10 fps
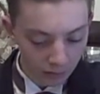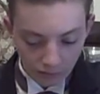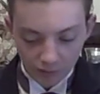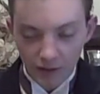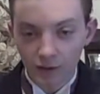The
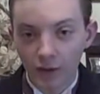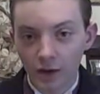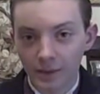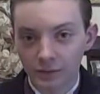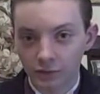thing I like
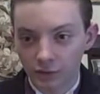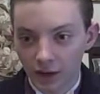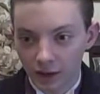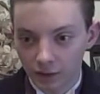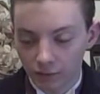about
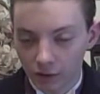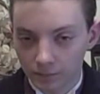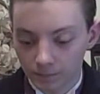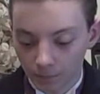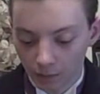Gurrnaid, right,
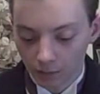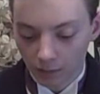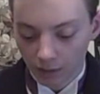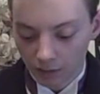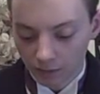
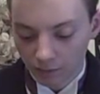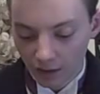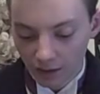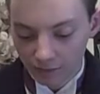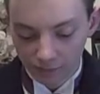is
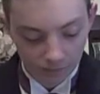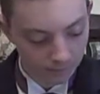that